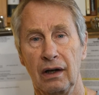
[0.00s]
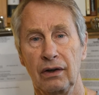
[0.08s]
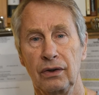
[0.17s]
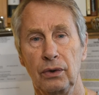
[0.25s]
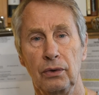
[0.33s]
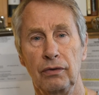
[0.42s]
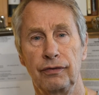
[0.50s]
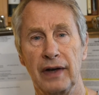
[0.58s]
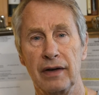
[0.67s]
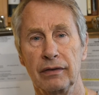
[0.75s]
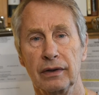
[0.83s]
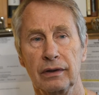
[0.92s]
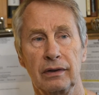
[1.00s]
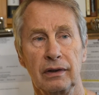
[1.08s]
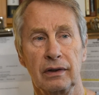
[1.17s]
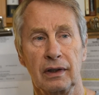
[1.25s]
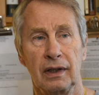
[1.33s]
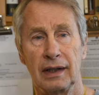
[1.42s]
who favored
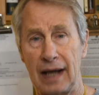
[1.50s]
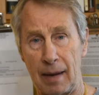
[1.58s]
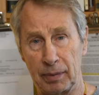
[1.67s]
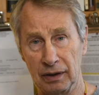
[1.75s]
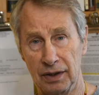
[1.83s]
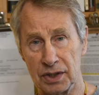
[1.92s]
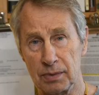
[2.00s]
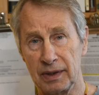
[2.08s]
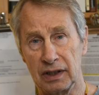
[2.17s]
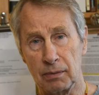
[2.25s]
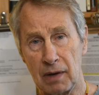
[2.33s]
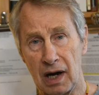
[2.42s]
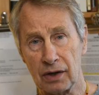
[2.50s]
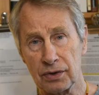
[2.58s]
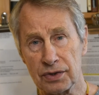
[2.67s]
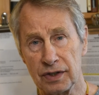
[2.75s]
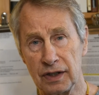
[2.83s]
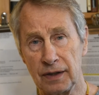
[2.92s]
capitalism and
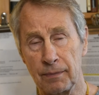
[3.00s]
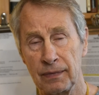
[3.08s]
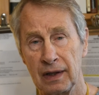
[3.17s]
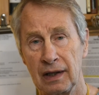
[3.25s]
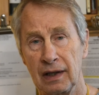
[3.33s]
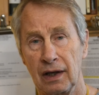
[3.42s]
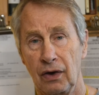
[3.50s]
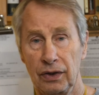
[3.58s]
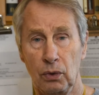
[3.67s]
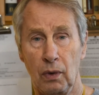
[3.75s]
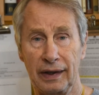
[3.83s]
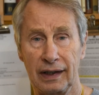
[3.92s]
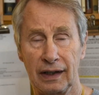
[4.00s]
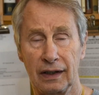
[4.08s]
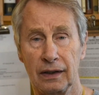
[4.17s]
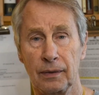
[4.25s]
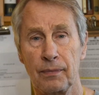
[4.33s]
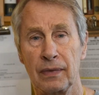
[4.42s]
democracy on the one
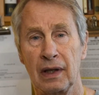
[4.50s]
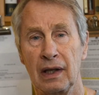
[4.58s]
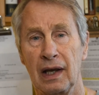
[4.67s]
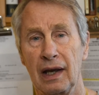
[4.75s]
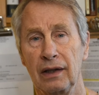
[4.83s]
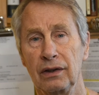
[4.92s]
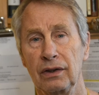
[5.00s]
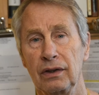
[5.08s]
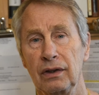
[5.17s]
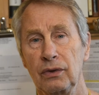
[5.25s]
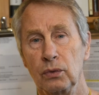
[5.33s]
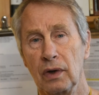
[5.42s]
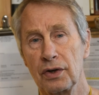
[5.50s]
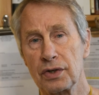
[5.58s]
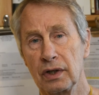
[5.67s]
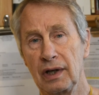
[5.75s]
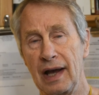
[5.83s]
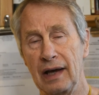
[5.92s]
hand, and
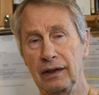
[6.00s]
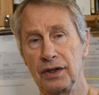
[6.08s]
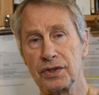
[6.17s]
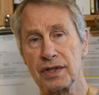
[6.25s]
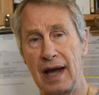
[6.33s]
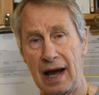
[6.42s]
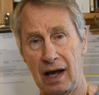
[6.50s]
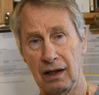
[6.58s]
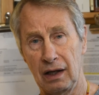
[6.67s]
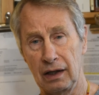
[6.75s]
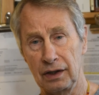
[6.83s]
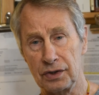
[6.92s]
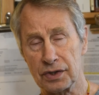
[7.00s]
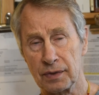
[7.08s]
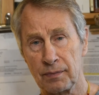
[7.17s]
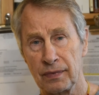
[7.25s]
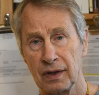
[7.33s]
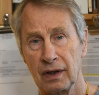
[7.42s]
Russia and its allies
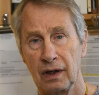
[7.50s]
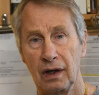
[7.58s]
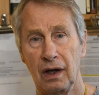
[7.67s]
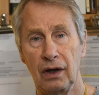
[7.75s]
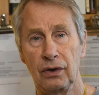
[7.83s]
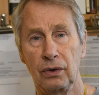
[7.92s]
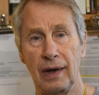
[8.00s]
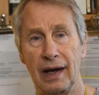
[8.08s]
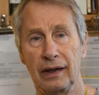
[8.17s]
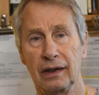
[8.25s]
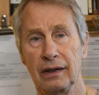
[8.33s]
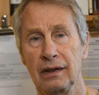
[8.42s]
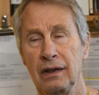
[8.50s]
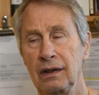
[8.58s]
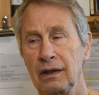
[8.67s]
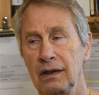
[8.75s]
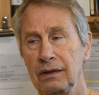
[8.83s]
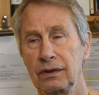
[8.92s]
who had a
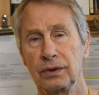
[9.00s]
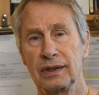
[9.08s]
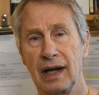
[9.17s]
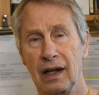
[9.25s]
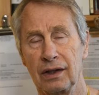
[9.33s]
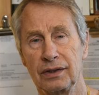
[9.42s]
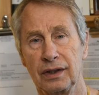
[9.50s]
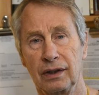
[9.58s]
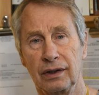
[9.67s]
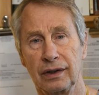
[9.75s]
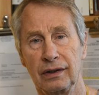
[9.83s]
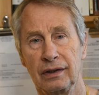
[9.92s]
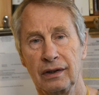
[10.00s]
totalitarian